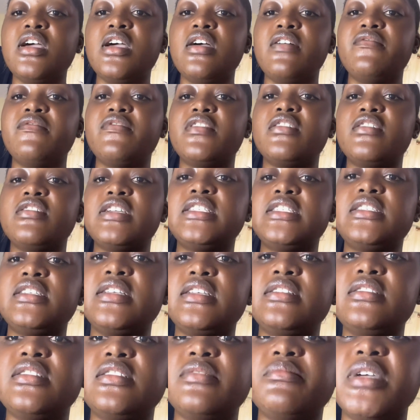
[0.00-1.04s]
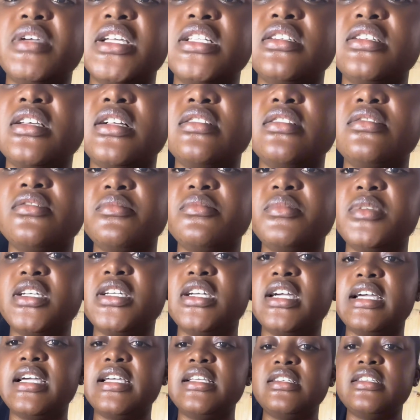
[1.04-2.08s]
very sentimental to me,
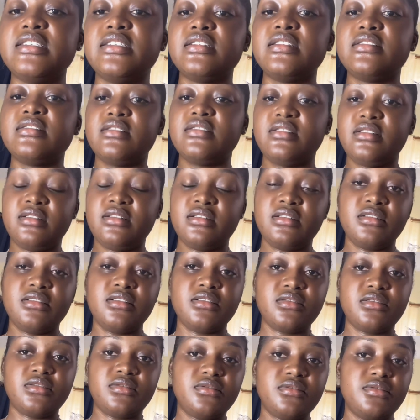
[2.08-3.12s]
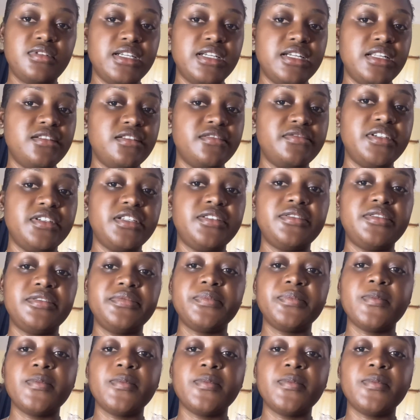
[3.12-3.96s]
guys, you know, I love it.